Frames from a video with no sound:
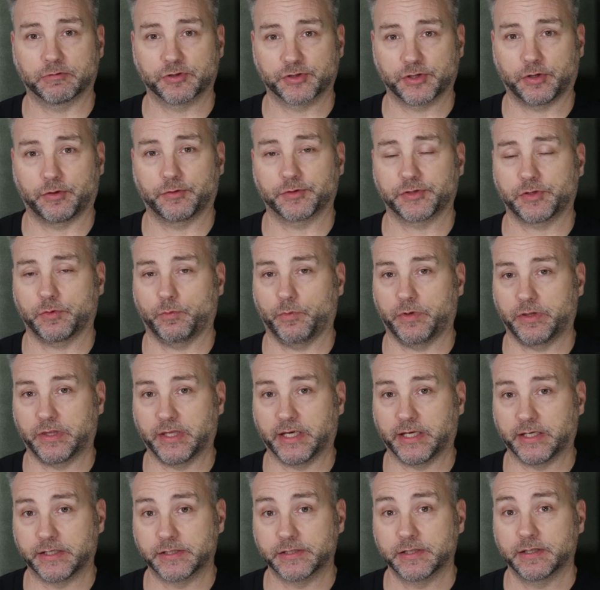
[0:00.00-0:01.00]
results with
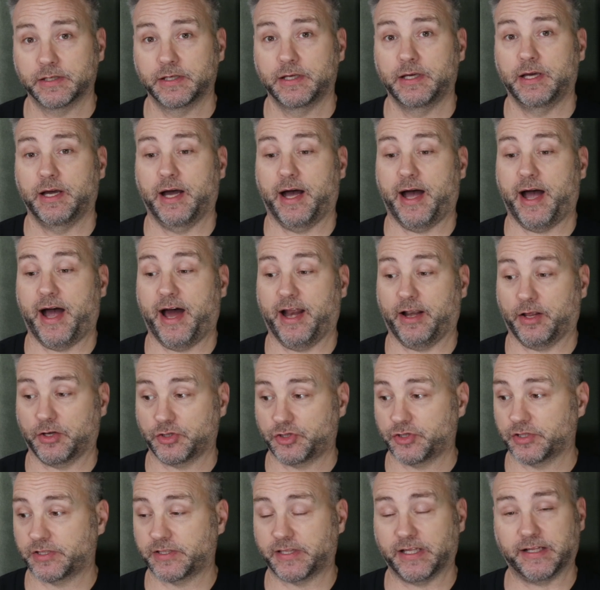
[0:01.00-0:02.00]
these, and
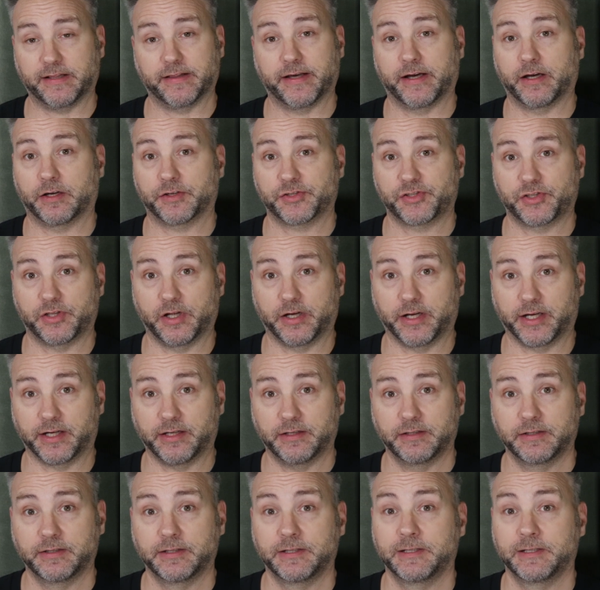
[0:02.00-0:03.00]
I just think they are stunning.